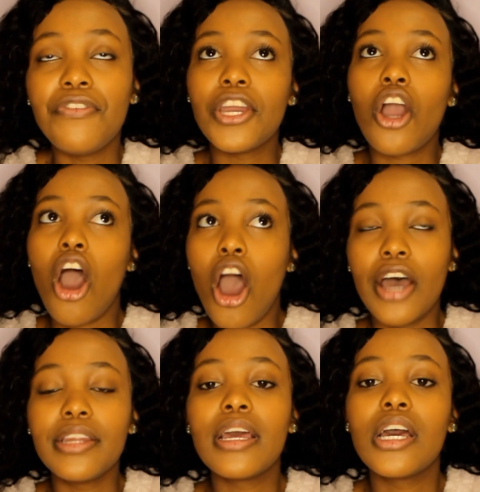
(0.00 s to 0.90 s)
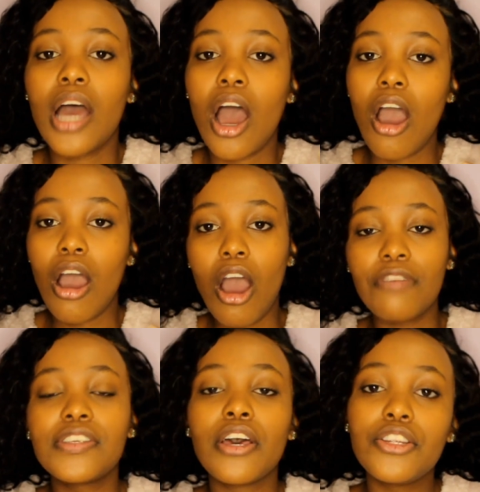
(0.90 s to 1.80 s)
moving on,
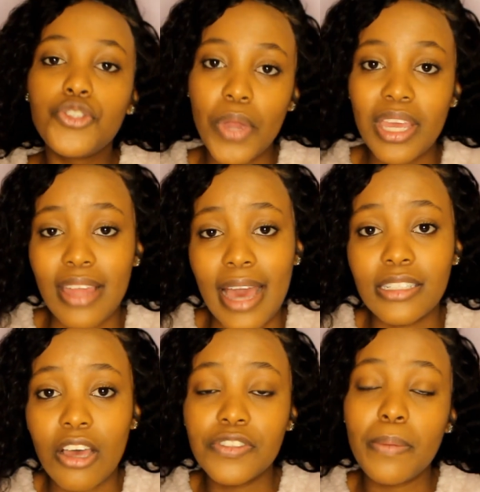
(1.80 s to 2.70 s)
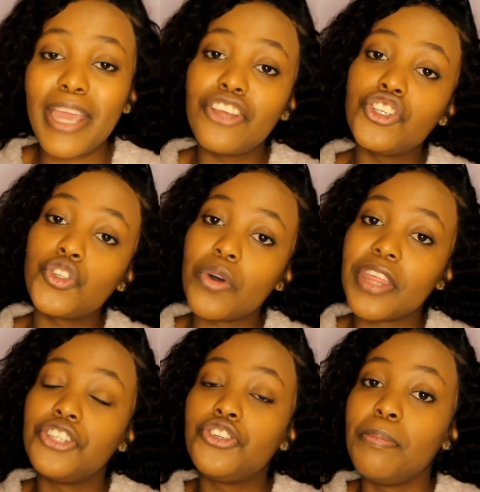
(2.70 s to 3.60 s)
after doing that, after making sure
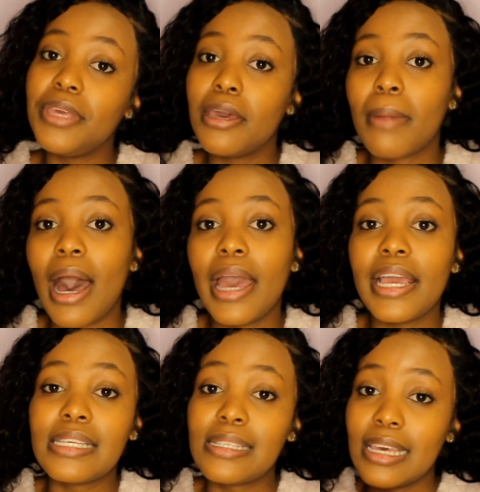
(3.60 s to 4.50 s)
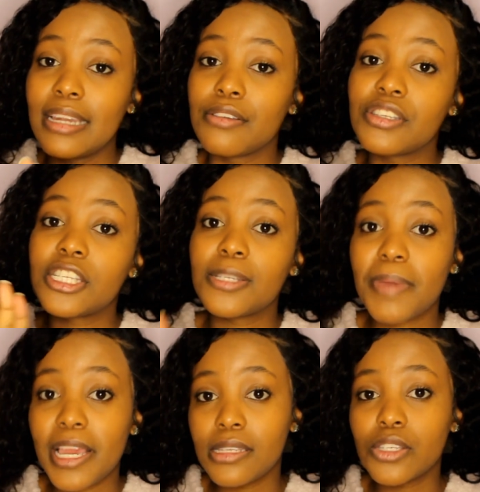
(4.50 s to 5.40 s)
that your BMI is in a
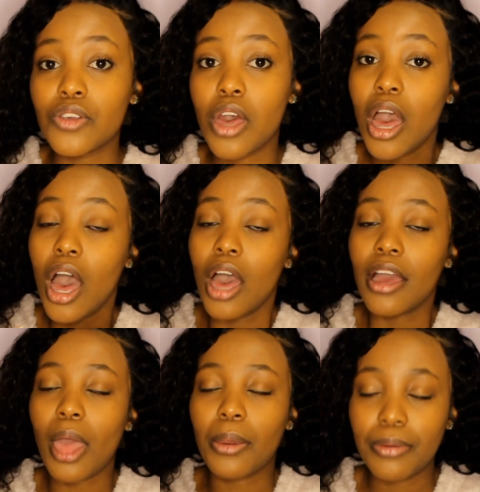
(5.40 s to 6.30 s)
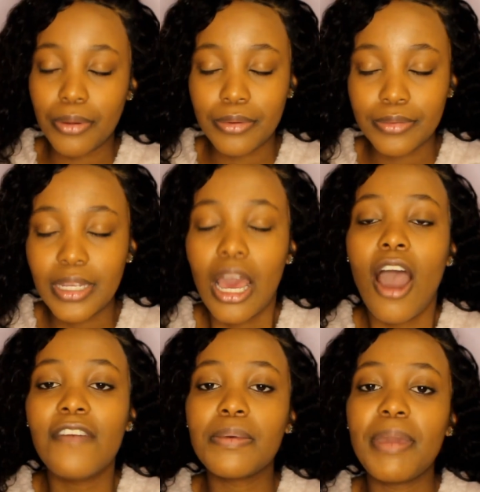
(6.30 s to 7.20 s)
space,
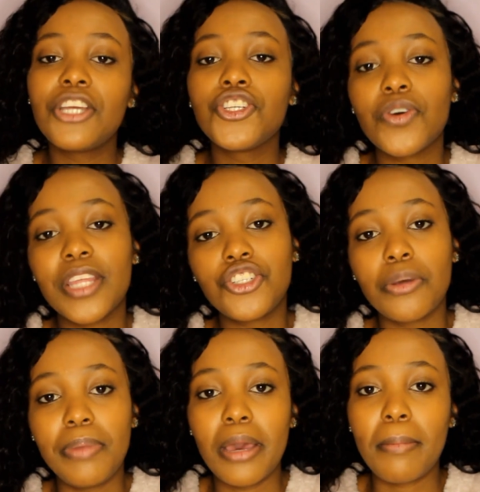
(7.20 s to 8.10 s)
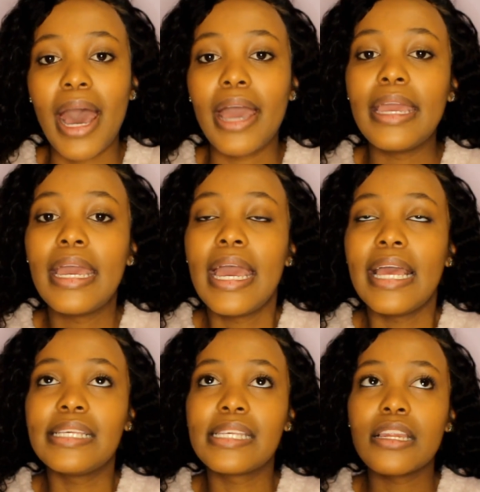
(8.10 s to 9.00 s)
after making sure that your BMI
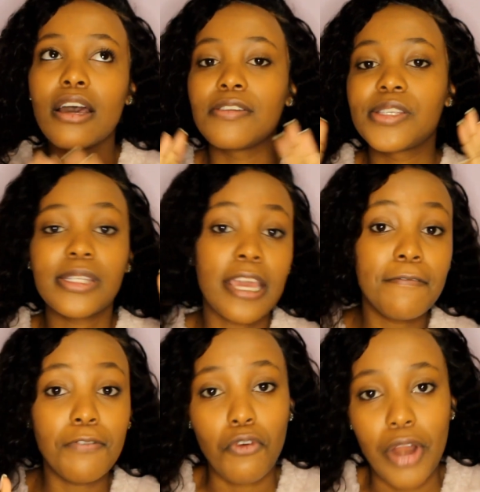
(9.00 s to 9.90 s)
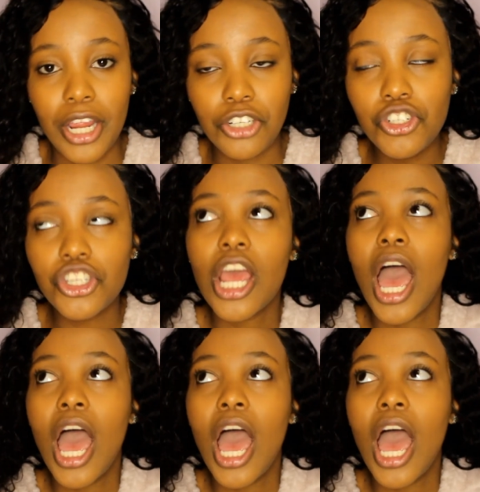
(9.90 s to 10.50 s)
is in a safe range,